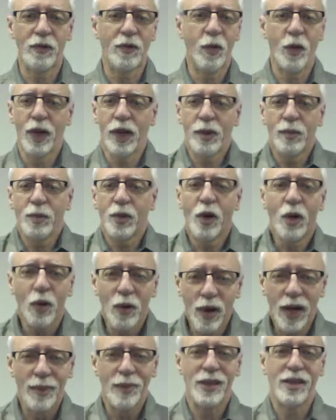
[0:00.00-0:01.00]
Before any
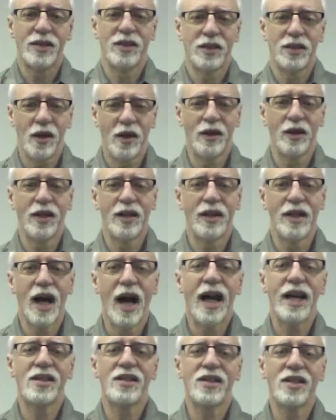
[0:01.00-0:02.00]
programming started,
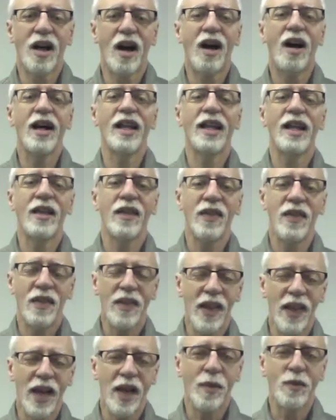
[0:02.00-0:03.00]
I saw in
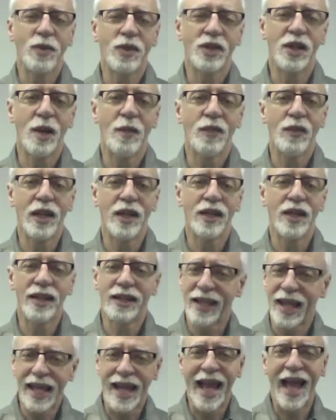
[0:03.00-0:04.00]
them something
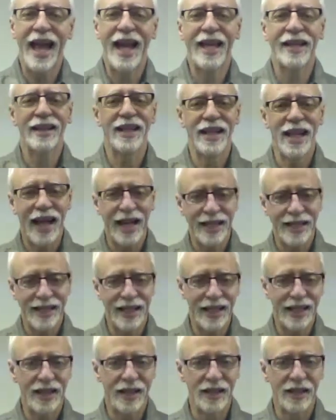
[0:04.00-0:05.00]
that they had that I
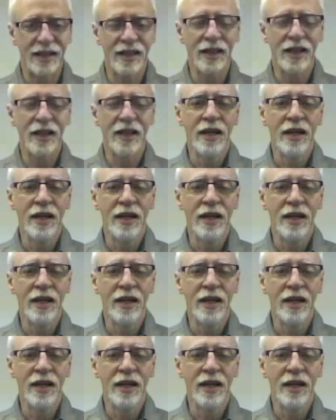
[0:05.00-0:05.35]
didn't.